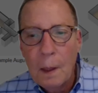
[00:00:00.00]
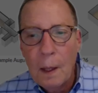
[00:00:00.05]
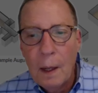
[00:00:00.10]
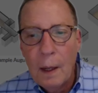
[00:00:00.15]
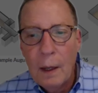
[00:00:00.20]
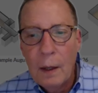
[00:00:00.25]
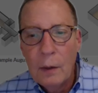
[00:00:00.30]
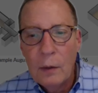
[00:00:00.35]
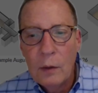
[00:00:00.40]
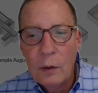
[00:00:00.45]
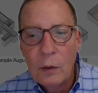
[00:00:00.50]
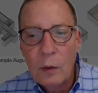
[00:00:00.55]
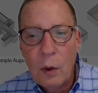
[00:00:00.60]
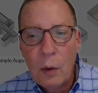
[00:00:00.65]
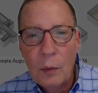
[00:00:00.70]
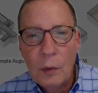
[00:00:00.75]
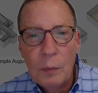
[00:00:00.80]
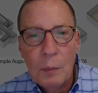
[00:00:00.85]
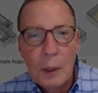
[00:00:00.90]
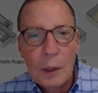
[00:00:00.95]
And just
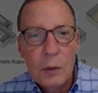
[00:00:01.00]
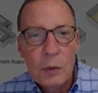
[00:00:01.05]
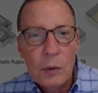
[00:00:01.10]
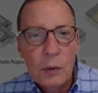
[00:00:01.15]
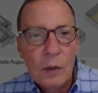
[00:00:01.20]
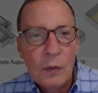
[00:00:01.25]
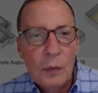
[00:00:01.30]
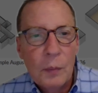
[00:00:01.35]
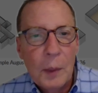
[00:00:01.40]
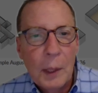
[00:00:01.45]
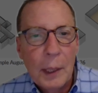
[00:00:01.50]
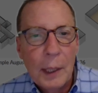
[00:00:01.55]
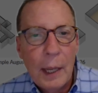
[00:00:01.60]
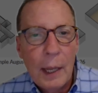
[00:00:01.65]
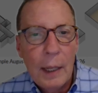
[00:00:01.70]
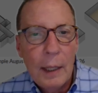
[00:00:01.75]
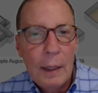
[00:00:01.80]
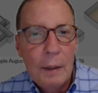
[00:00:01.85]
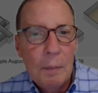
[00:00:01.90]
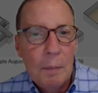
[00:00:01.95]
always make sure that if you make
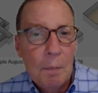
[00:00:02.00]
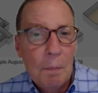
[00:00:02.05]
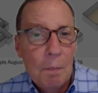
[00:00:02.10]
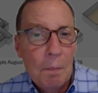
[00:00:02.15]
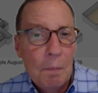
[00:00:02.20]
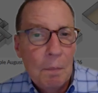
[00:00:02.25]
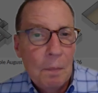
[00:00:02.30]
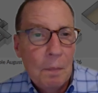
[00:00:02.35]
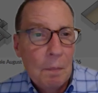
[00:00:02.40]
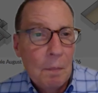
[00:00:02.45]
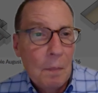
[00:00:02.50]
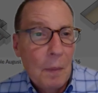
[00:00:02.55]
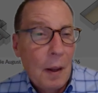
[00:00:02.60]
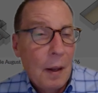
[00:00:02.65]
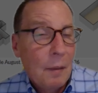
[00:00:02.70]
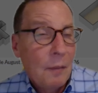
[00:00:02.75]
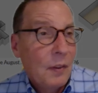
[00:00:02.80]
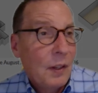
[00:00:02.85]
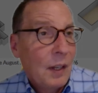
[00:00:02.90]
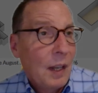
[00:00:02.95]
any
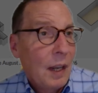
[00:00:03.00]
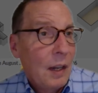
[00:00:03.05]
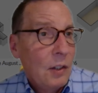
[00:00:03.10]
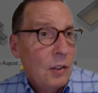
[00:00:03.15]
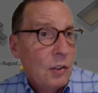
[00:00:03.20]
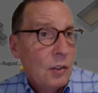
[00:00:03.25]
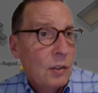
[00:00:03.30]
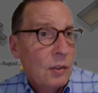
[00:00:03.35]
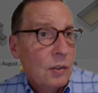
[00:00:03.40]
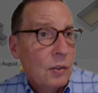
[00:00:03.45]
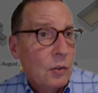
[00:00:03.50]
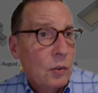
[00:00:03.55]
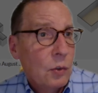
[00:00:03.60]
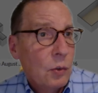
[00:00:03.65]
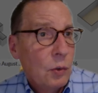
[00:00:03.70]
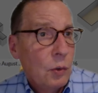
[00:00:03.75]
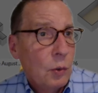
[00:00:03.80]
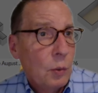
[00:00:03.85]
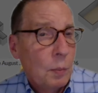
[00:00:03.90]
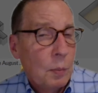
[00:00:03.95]
modifications
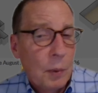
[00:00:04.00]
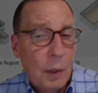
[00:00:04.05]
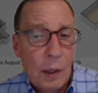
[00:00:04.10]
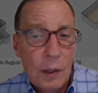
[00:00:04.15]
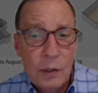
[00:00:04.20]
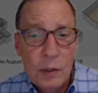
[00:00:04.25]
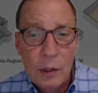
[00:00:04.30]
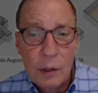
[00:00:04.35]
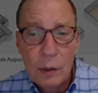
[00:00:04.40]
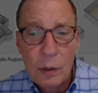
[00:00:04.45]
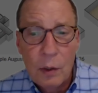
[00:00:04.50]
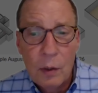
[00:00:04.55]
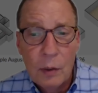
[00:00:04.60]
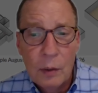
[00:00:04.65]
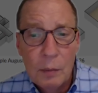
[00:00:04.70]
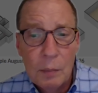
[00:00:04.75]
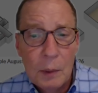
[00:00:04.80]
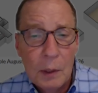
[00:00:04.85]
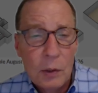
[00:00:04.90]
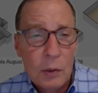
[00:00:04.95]
to your project,
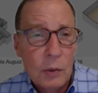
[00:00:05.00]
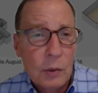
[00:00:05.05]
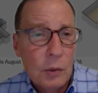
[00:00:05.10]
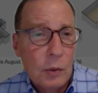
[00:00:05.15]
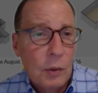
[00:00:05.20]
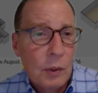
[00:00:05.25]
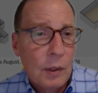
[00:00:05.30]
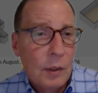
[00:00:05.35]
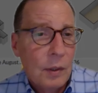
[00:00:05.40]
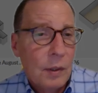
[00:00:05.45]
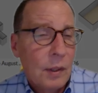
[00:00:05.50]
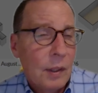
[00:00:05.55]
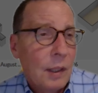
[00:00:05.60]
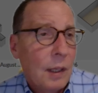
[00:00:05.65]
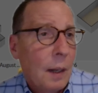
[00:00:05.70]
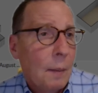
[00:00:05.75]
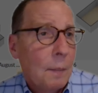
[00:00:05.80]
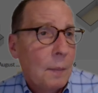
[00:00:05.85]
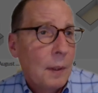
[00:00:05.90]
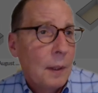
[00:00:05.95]
always make sure you hit
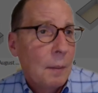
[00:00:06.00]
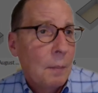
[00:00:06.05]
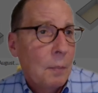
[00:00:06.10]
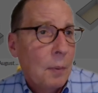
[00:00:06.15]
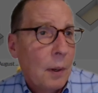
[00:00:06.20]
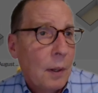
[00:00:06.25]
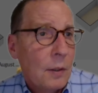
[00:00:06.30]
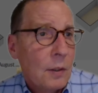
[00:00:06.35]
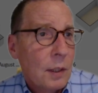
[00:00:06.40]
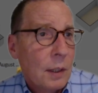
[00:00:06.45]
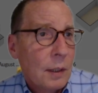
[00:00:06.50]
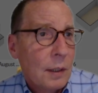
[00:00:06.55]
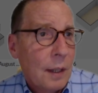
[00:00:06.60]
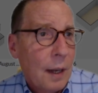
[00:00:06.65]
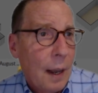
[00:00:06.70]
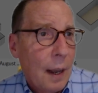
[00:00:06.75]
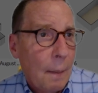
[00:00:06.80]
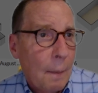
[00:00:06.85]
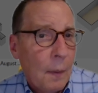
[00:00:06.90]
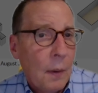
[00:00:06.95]
the Update Project
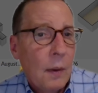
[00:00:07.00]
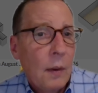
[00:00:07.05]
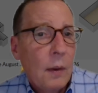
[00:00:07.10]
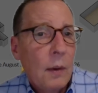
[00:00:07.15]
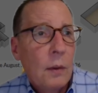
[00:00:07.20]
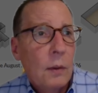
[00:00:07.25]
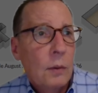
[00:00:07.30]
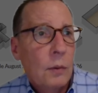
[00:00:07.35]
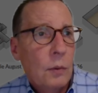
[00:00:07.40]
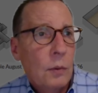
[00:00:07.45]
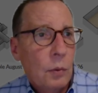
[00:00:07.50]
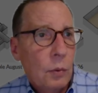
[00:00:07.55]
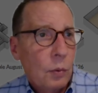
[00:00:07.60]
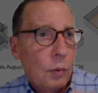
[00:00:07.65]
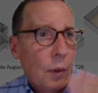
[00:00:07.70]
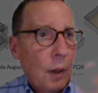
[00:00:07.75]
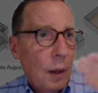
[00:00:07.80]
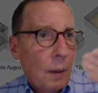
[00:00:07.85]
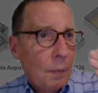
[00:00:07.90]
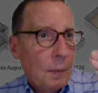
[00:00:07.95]
tab
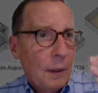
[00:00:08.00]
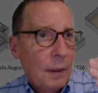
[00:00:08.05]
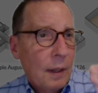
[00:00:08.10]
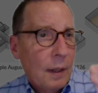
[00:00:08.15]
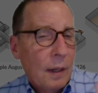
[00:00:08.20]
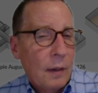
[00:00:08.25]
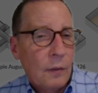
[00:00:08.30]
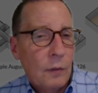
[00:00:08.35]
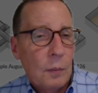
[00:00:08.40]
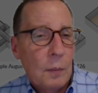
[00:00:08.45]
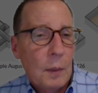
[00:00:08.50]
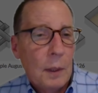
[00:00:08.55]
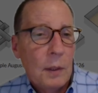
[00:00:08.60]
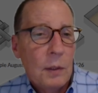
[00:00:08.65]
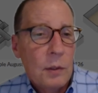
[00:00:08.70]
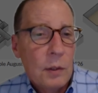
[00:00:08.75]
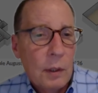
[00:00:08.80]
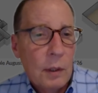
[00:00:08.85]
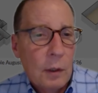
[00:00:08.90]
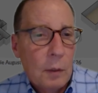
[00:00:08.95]
to update that
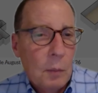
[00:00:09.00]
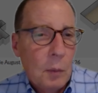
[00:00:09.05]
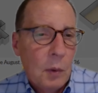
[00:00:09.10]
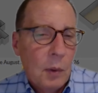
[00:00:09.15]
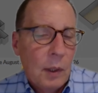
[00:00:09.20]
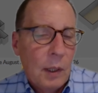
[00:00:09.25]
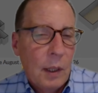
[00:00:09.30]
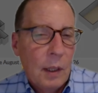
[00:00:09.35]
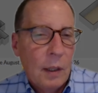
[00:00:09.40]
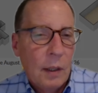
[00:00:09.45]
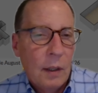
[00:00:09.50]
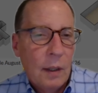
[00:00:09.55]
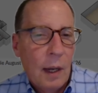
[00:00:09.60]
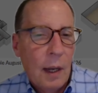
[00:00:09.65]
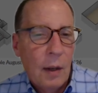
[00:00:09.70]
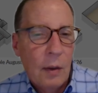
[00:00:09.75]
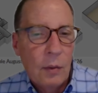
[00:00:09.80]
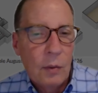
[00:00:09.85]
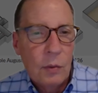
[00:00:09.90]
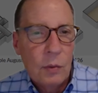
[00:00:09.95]
information and communicate it
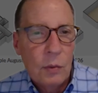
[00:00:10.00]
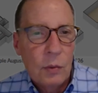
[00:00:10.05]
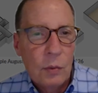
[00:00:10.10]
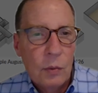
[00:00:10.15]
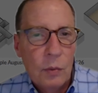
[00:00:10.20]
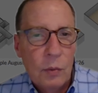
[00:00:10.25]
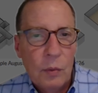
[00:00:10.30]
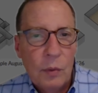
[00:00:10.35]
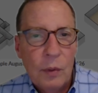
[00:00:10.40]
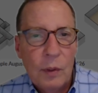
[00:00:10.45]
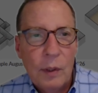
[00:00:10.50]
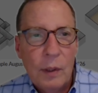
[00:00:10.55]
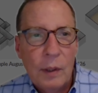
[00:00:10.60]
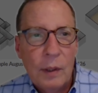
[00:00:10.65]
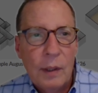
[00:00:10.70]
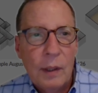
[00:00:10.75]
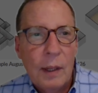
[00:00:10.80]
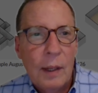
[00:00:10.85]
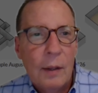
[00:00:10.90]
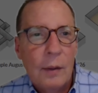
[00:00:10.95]
out to the
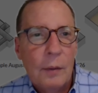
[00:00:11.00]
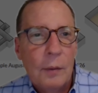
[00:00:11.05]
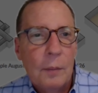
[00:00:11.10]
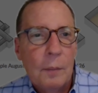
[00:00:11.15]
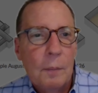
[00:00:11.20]
cloud.